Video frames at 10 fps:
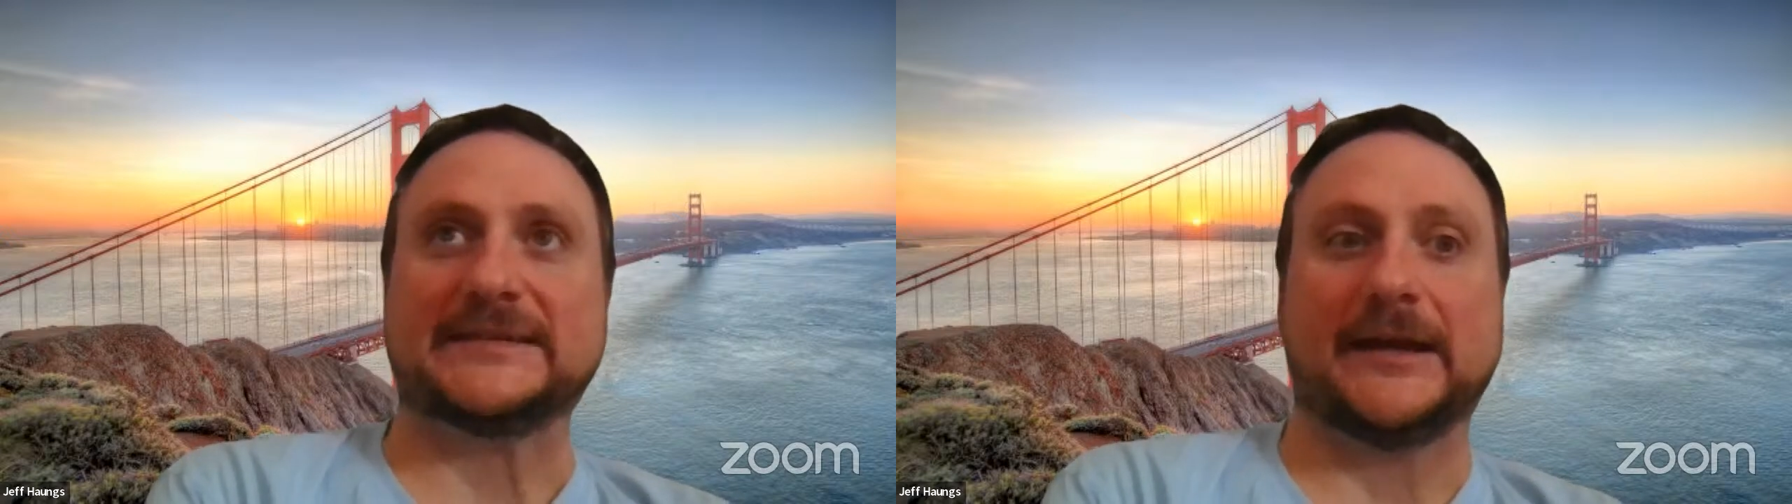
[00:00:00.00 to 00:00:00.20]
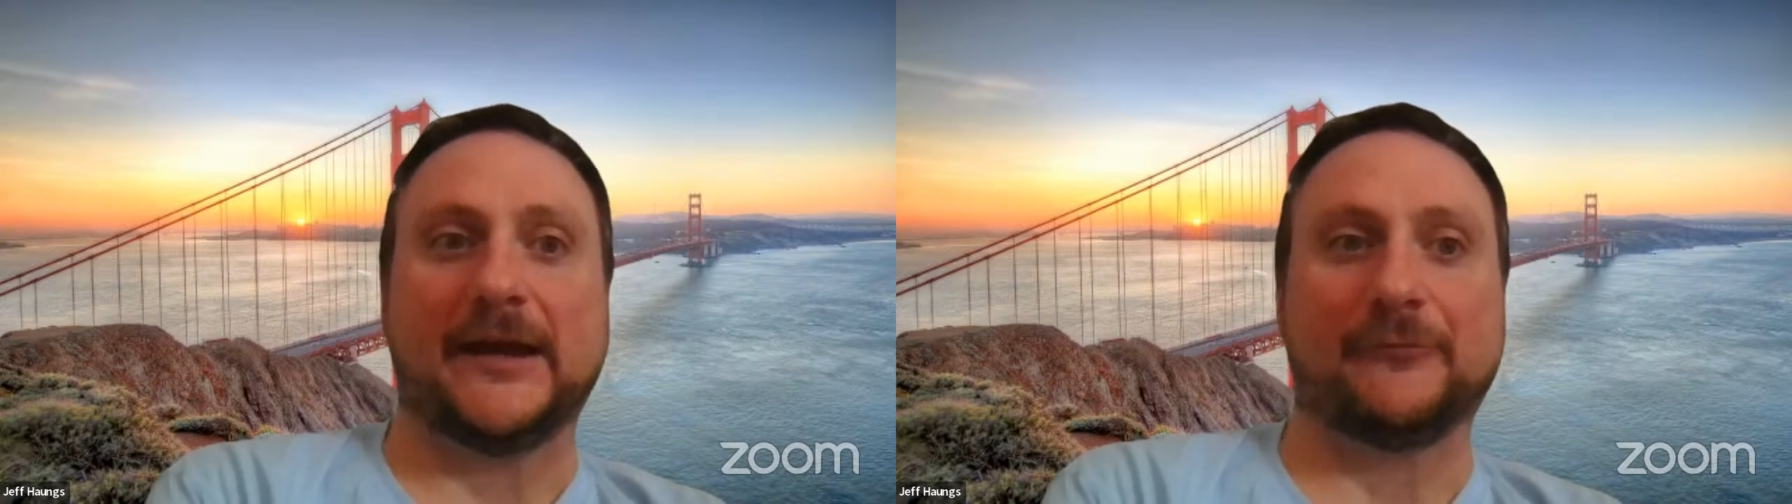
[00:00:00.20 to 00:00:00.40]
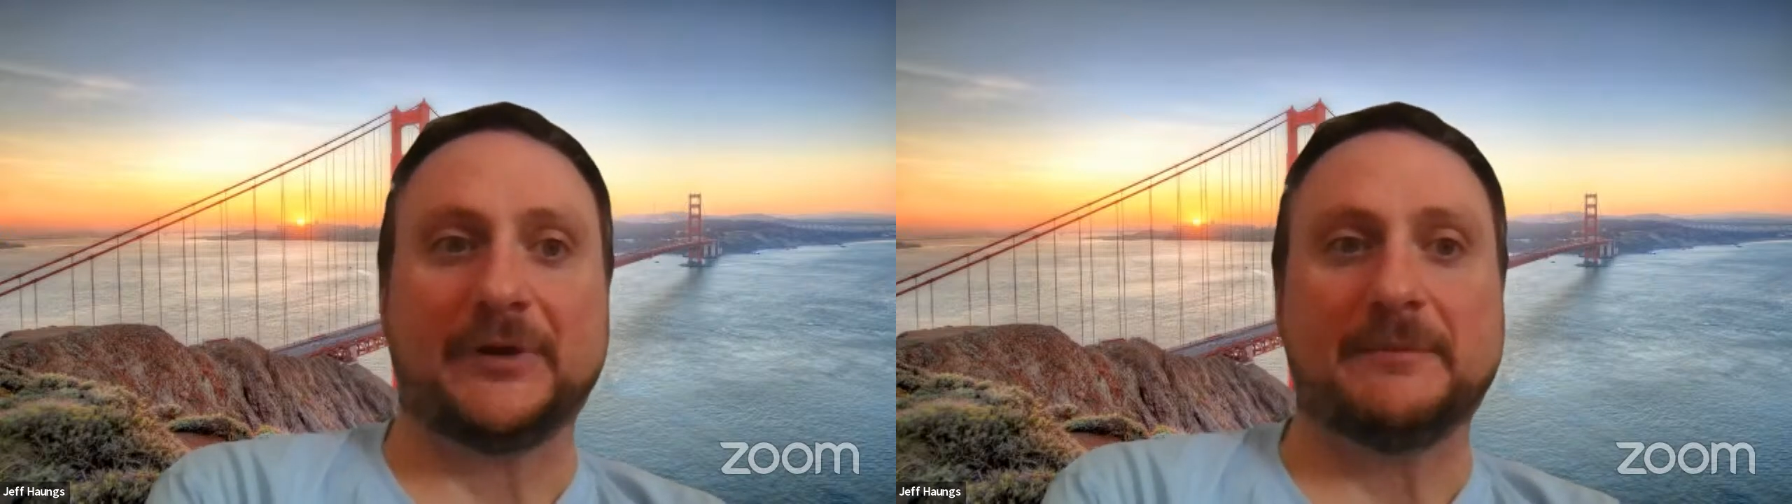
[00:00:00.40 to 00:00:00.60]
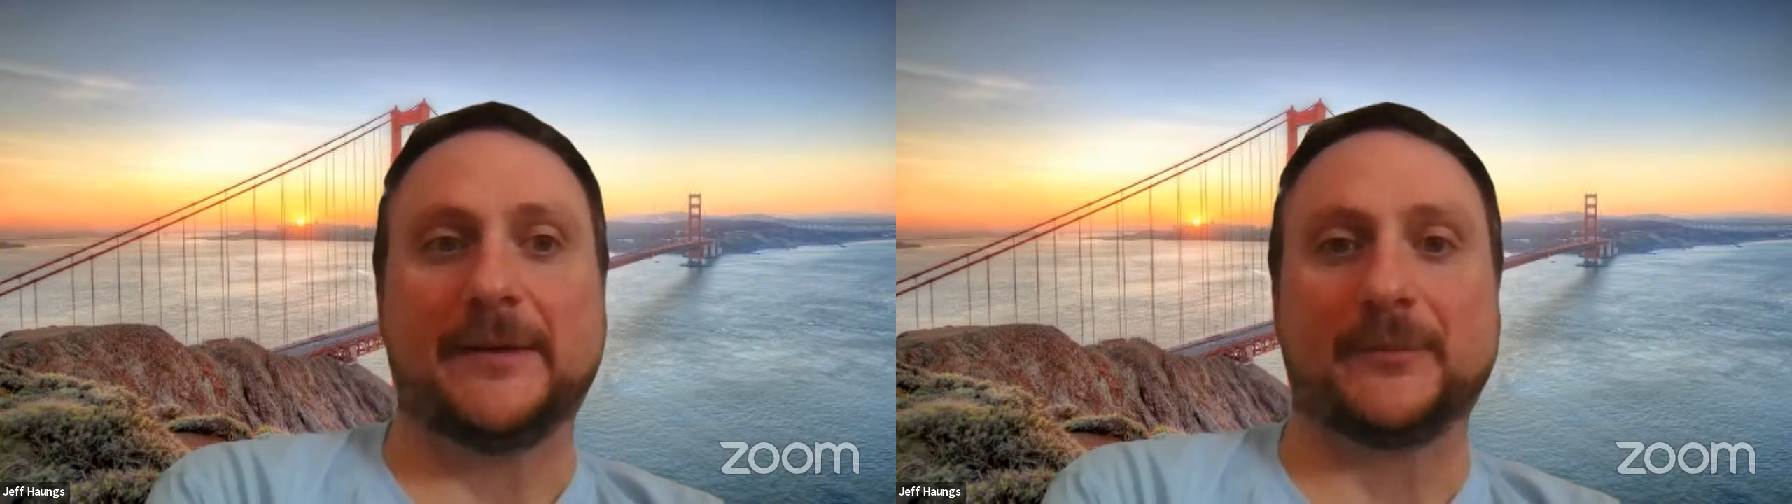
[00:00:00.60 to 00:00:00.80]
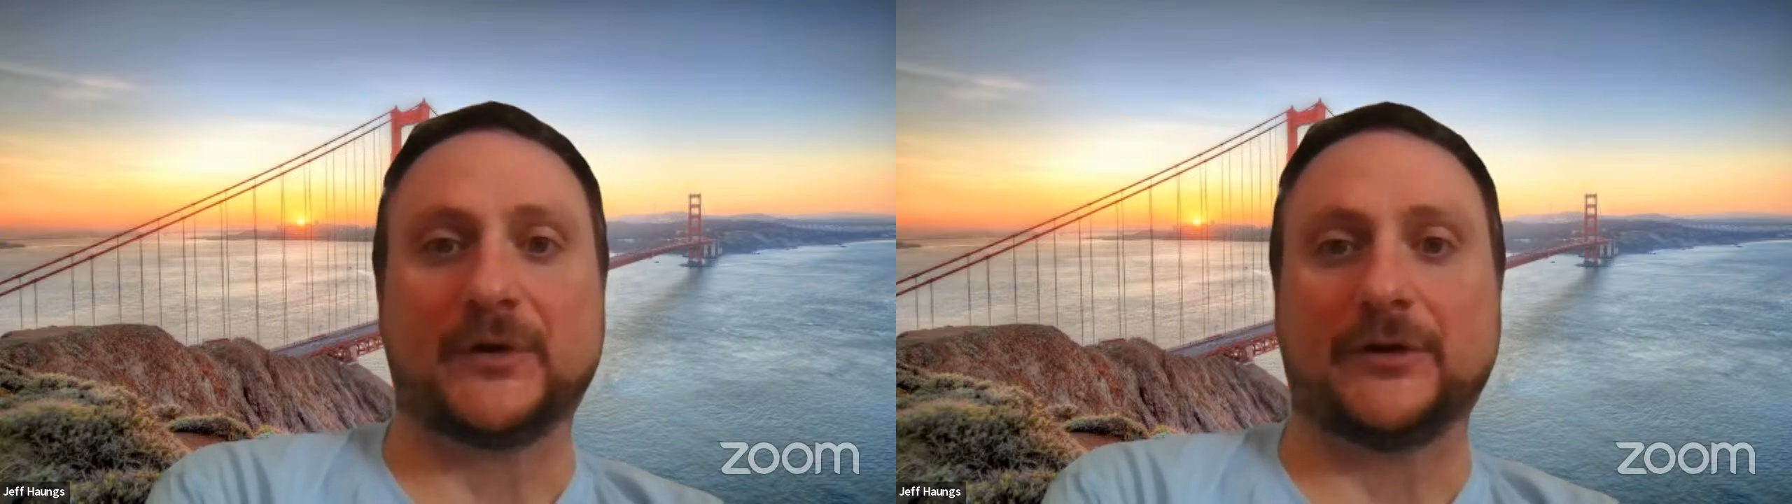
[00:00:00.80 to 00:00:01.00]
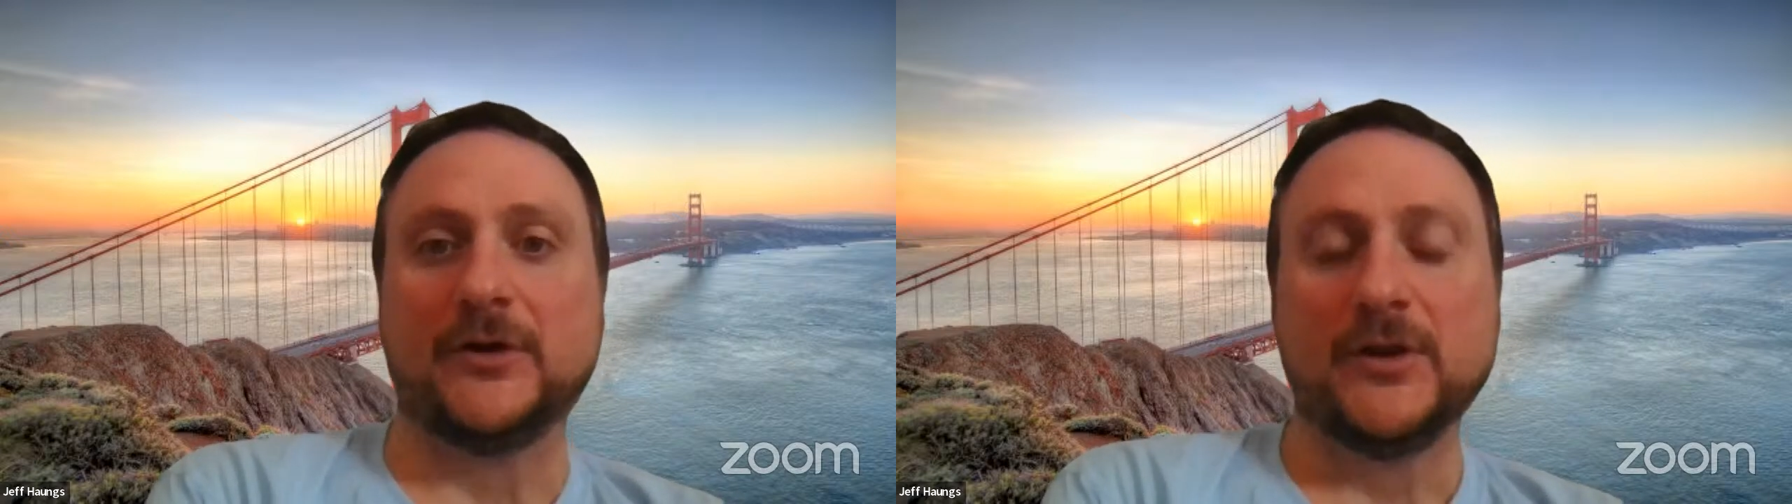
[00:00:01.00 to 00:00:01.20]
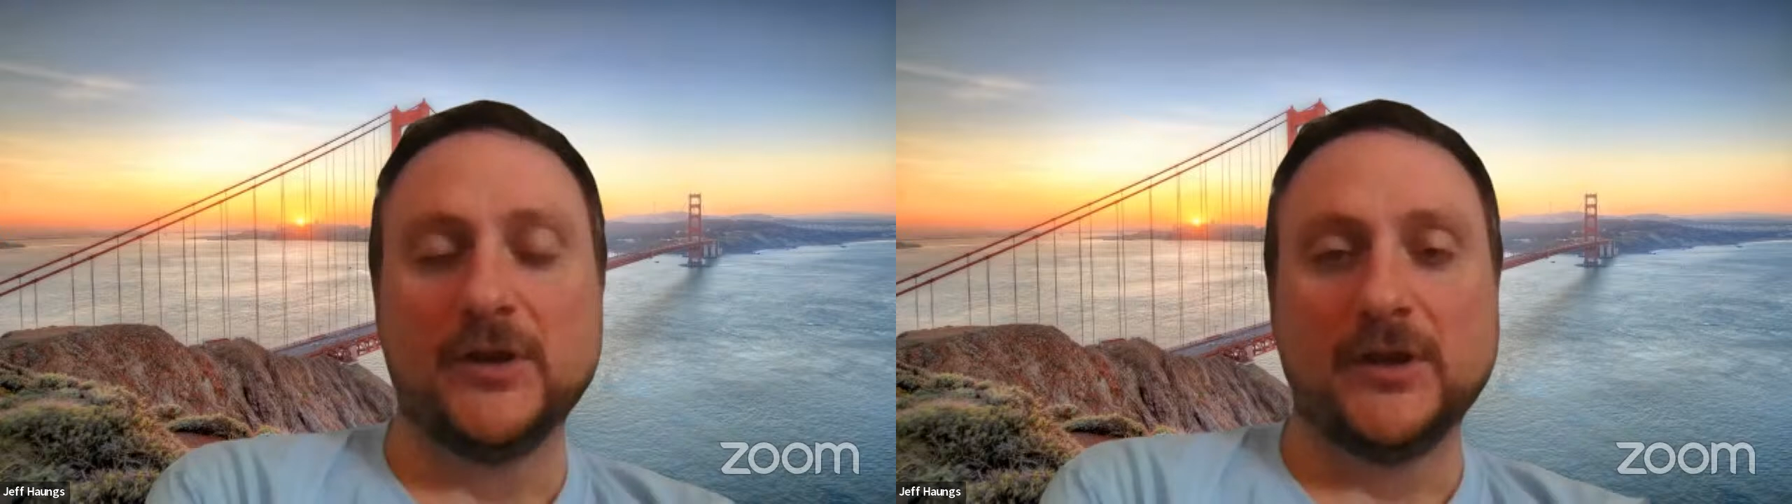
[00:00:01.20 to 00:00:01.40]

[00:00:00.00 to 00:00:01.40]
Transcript: I remember,